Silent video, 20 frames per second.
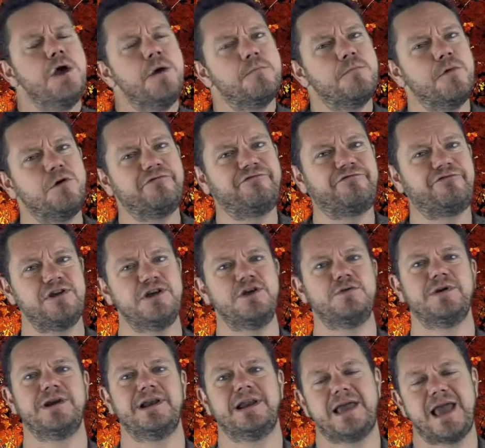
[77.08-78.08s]
More
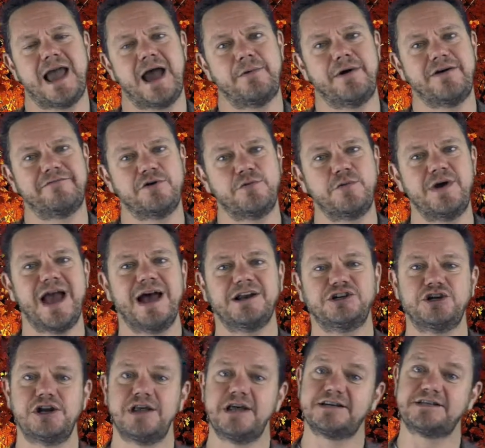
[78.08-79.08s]
frequently, however, we
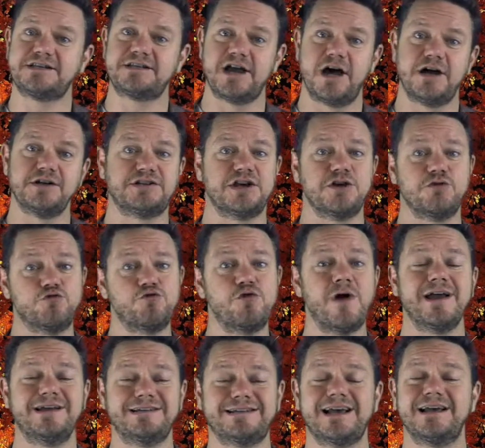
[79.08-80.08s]
actually are starting
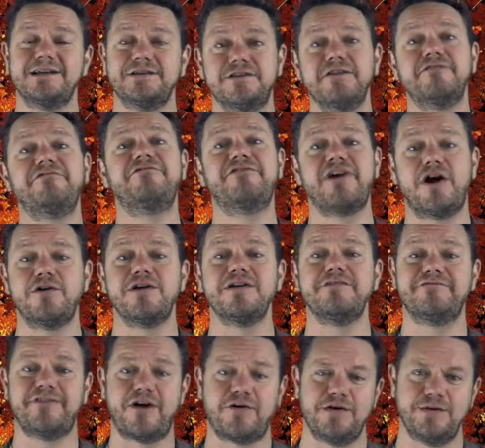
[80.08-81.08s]
right at the very,
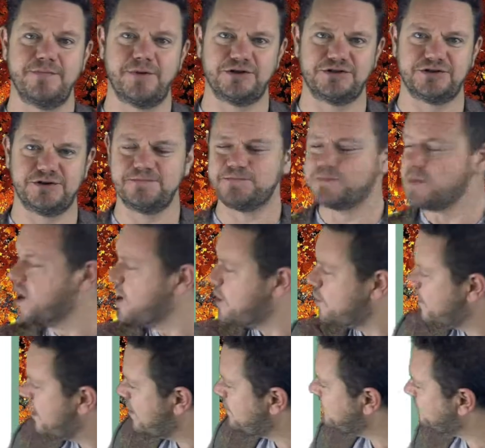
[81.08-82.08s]
very bottom,
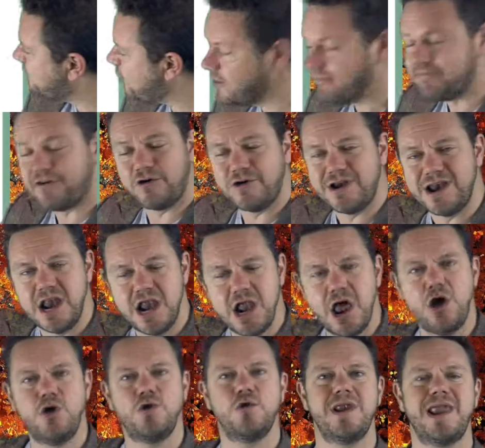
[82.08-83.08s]
where we've got a very
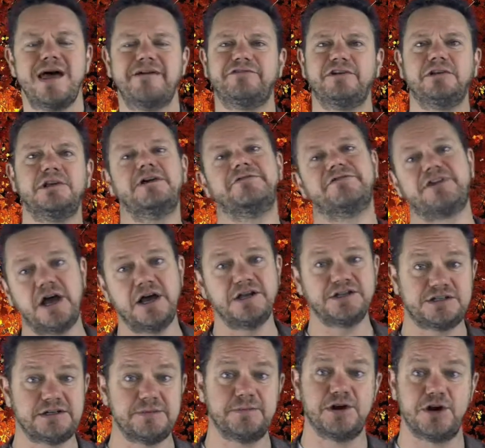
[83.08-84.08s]
low level of
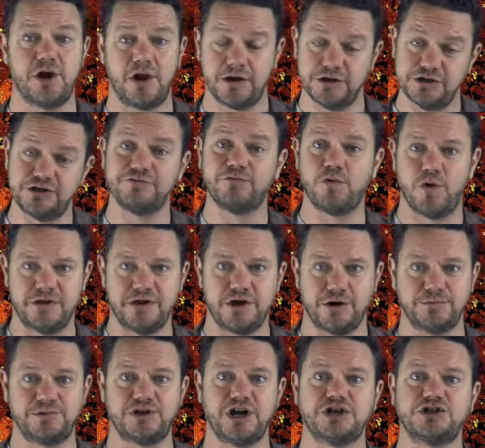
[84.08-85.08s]
customer knowledge of what the
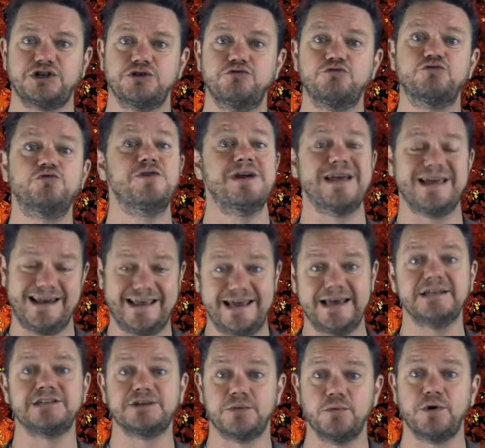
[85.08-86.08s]
objection really
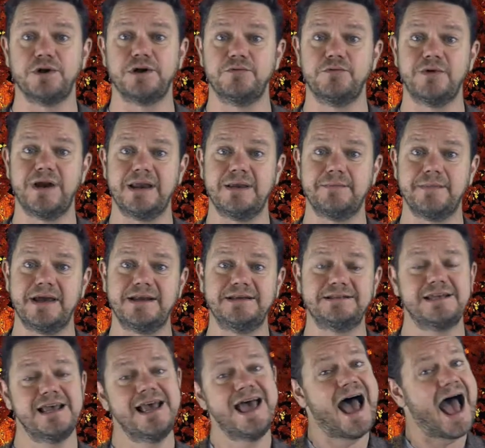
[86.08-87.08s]
is and what it really
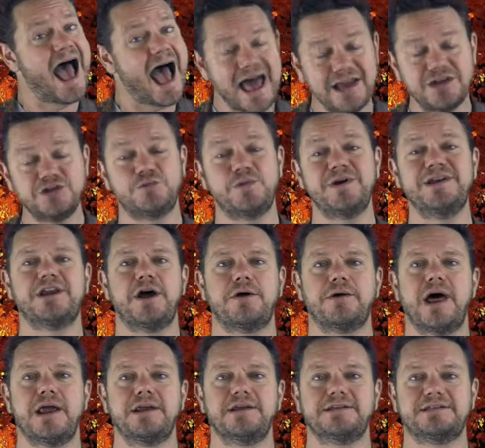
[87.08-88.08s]
means, and we don't
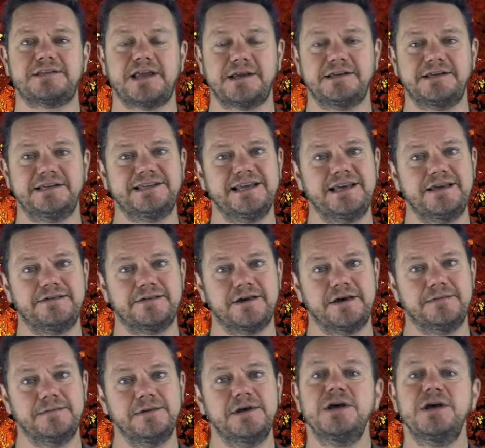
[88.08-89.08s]
understand it either.
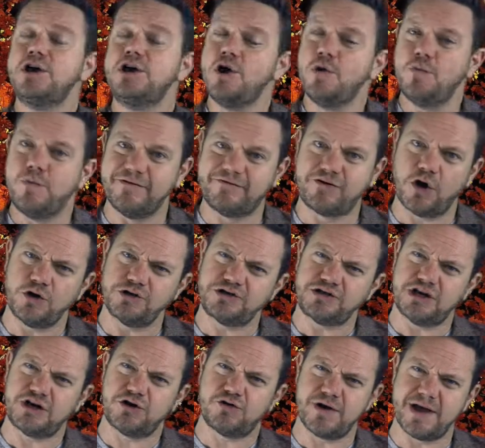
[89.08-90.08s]
We've got
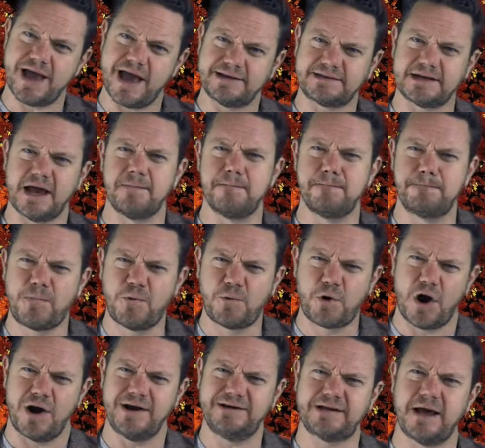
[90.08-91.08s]
to create a
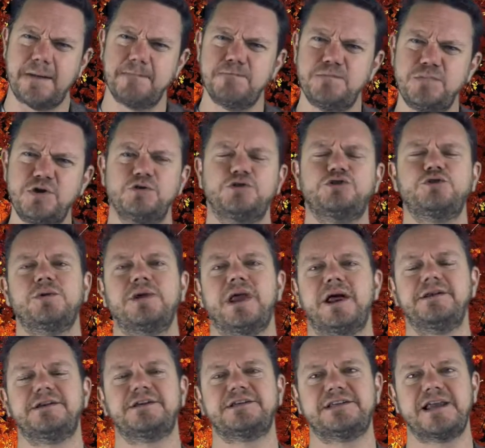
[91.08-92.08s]
greater mutual
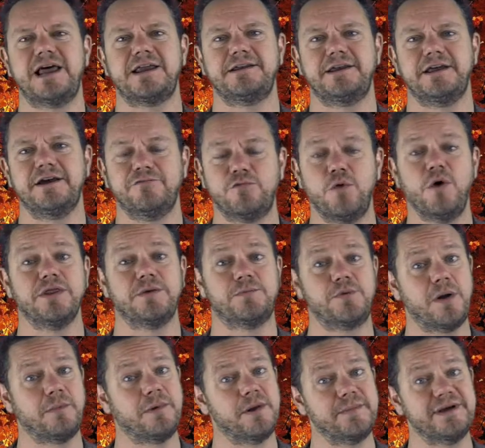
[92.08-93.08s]
understanding of what the
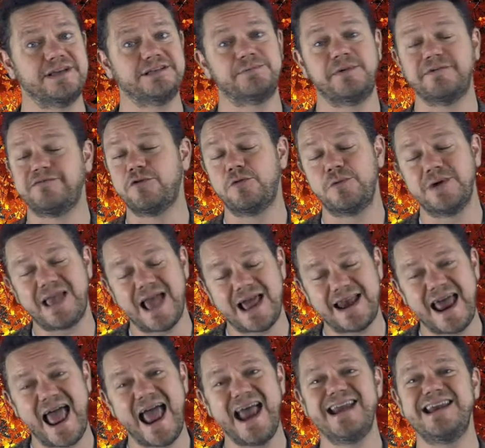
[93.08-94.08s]
problem is before we
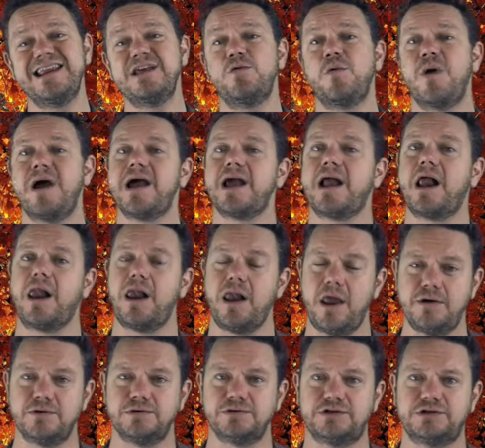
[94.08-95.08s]
get anywhere
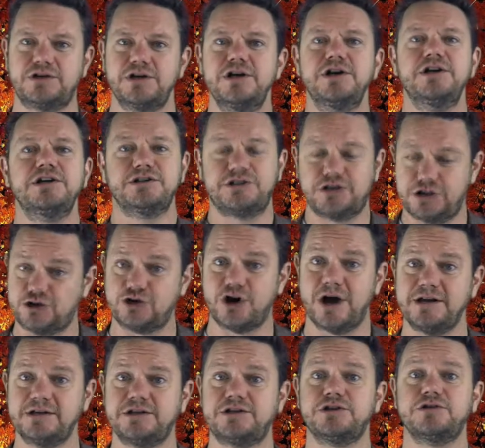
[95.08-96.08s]
close to
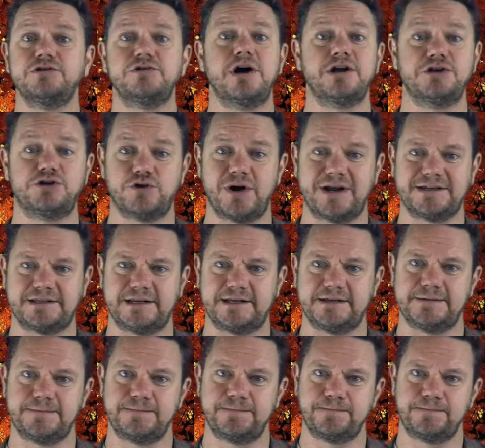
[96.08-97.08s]
trying to address
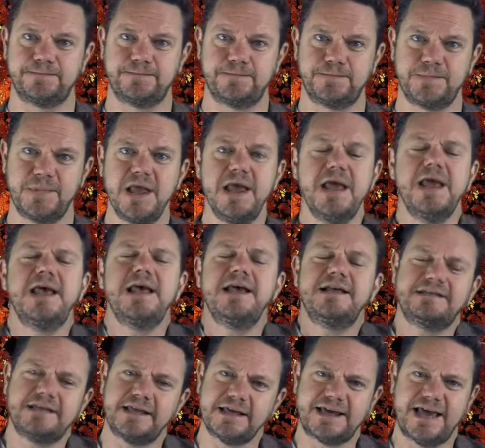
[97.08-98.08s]
it.
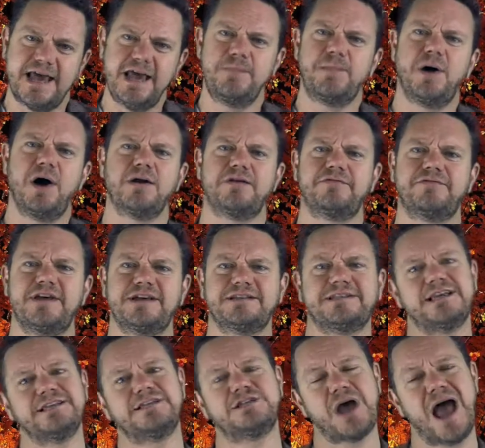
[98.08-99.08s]
So the key part of this
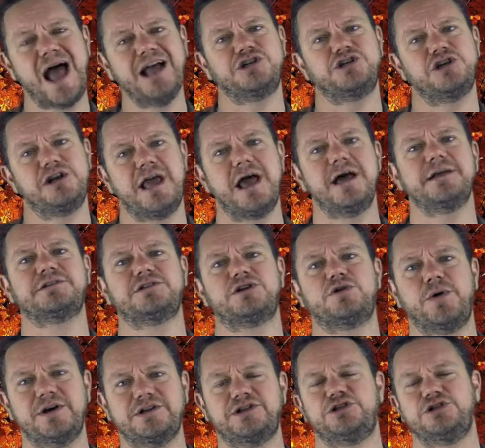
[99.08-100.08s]
is to actually ask
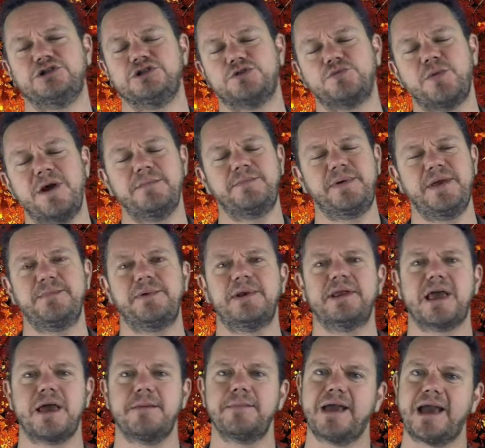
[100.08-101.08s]
questions when people are
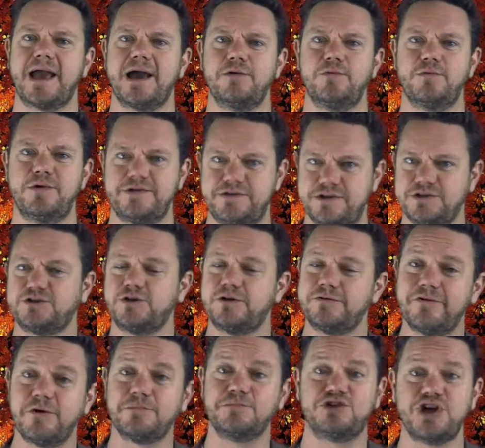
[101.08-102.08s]
coming out with the sort
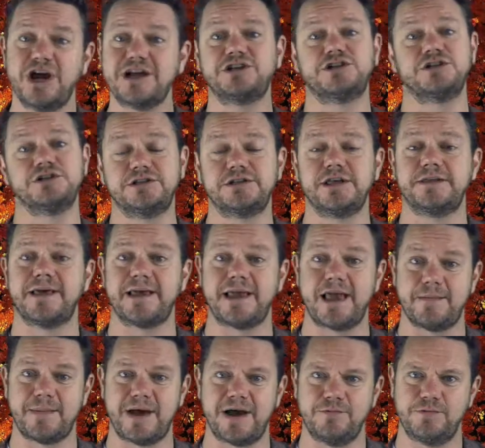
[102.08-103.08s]
of objections that they
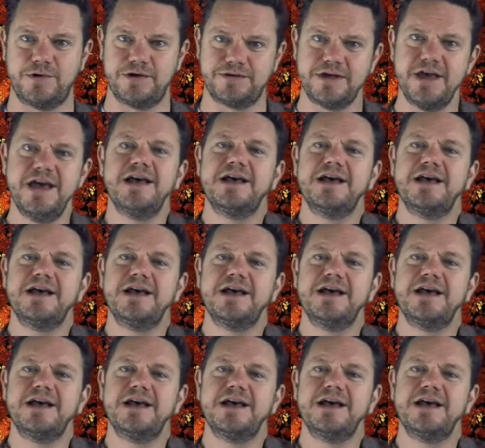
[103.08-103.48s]
come out with,